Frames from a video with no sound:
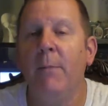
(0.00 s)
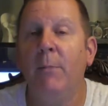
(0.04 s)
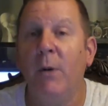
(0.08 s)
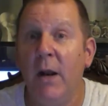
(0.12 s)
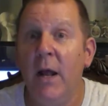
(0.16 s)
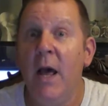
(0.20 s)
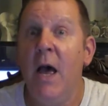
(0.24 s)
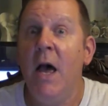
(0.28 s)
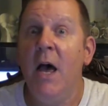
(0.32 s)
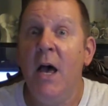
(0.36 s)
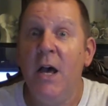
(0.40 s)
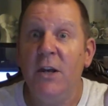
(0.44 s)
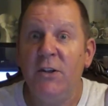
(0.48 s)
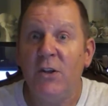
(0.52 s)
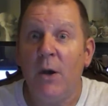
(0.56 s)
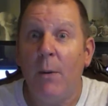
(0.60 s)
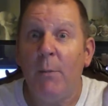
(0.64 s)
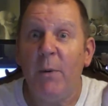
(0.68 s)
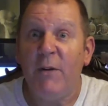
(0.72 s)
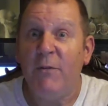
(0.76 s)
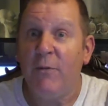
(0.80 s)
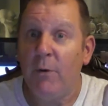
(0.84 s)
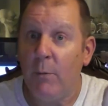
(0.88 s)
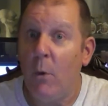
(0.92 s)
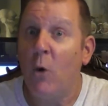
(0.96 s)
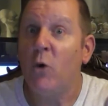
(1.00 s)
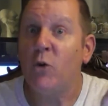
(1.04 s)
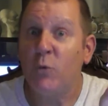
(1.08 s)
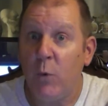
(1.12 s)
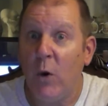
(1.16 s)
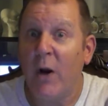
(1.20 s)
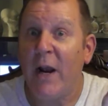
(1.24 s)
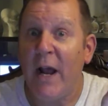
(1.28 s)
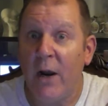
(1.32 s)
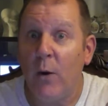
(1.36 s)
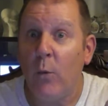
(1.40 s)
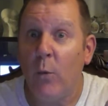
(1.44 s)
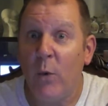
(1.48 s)
but somebody for the most
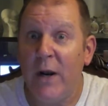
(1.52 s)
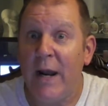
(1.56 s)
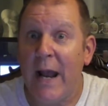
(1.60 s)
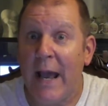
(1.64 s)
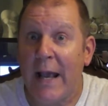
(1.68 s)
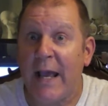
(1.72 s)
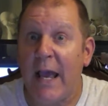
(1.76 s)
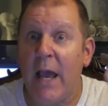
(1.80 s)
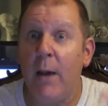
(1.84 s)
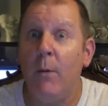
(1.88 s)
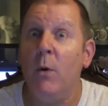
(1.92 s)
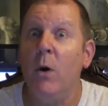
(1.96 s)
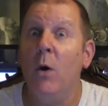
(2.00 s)
part had to win that game.